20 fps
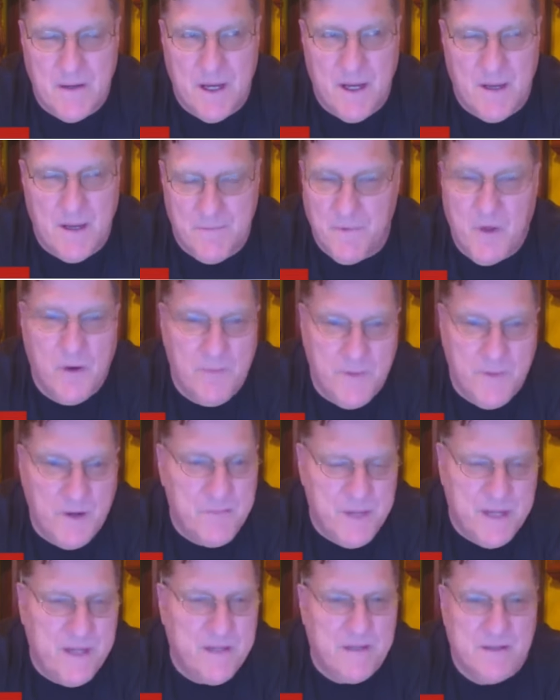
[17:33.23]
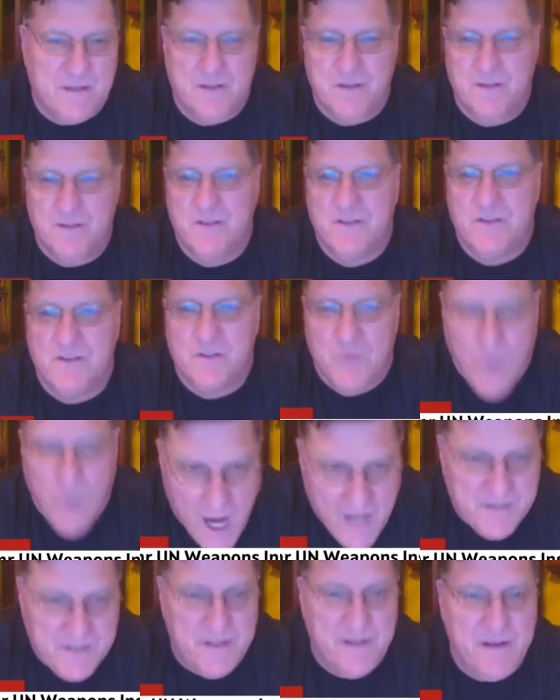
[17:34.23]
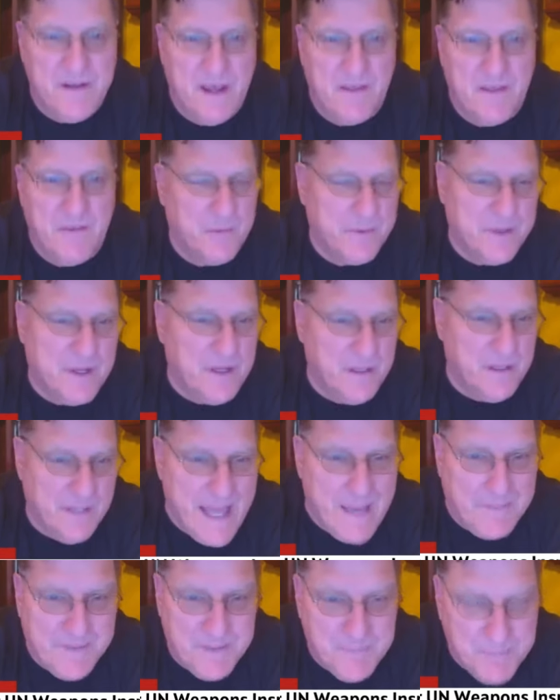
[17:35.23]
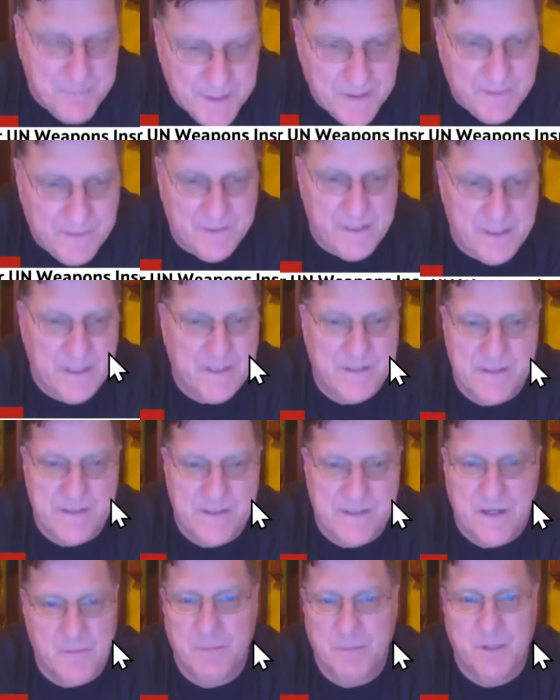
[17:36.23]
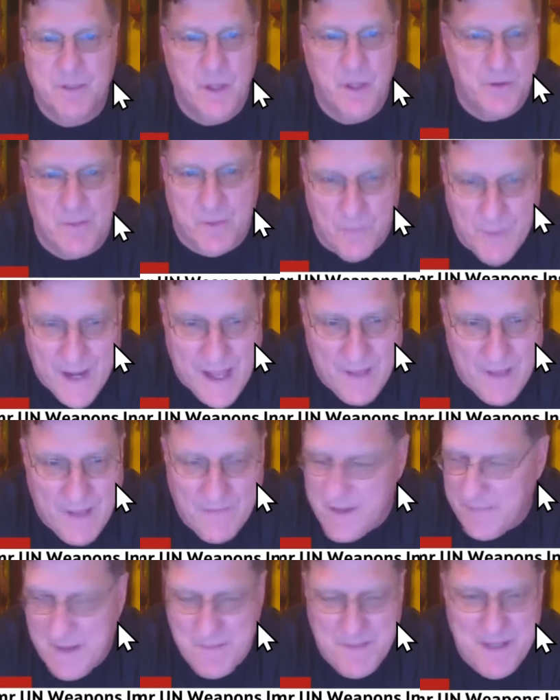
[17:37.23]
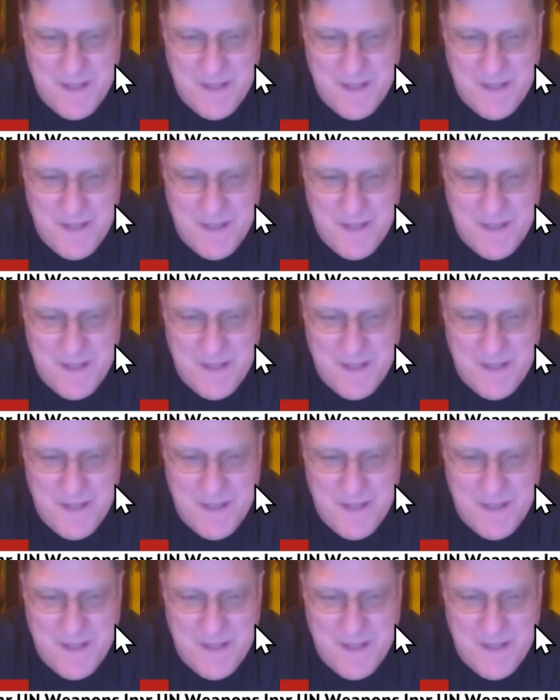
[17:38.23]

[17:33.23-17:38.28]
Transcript: No, they're being squashed to death with collapsed buildings that are blown up around them.